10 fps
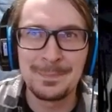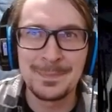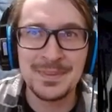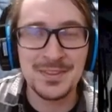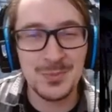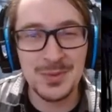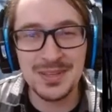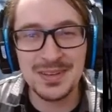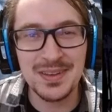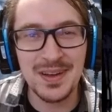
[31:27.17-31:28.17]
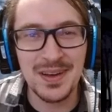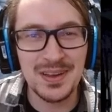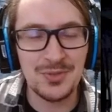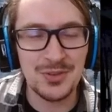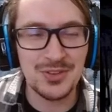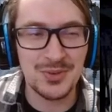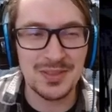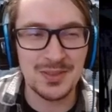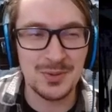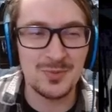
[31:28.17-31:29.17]
He's been on every screen
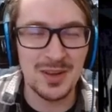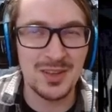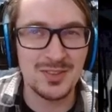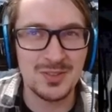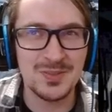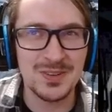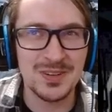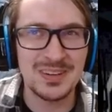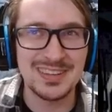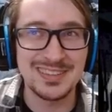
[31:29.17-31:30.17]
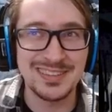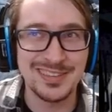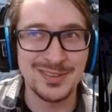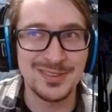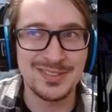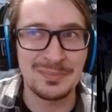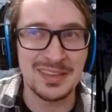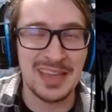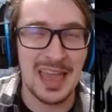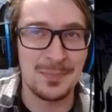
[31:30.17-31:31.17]
that we've been on so far until
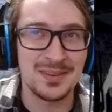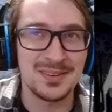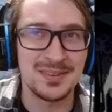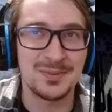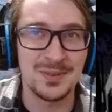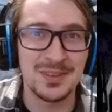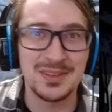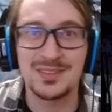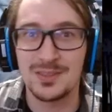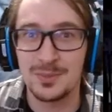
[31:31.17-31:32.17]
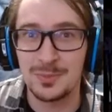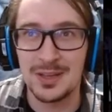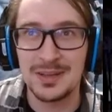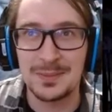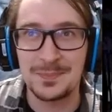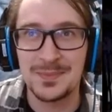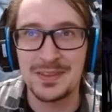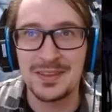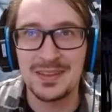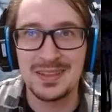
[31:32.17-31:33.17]
something happened related to the plot.
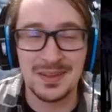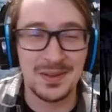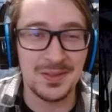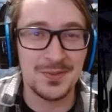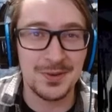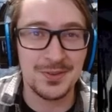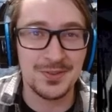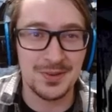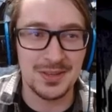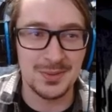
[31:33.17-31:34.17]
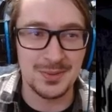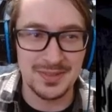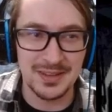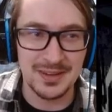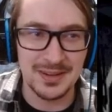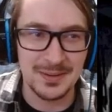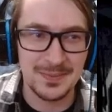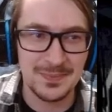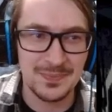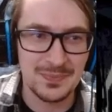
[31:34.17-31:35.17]
Like on the first screen he was there
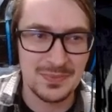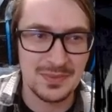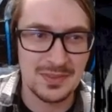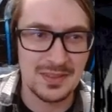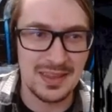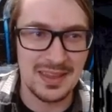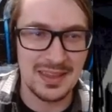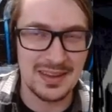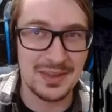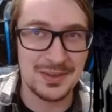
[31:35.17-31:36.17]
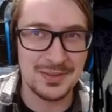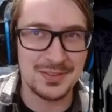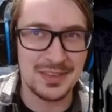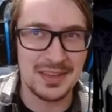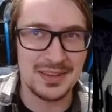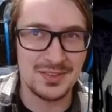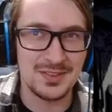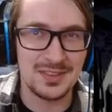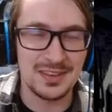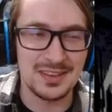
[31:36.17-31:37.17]
and I couldn't scan
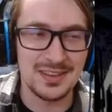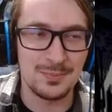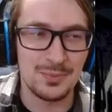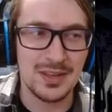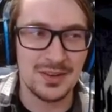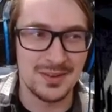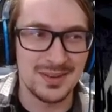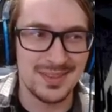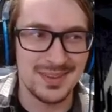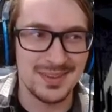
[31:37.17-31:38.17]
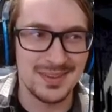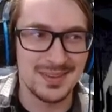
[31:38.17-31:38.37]
his brain or anything.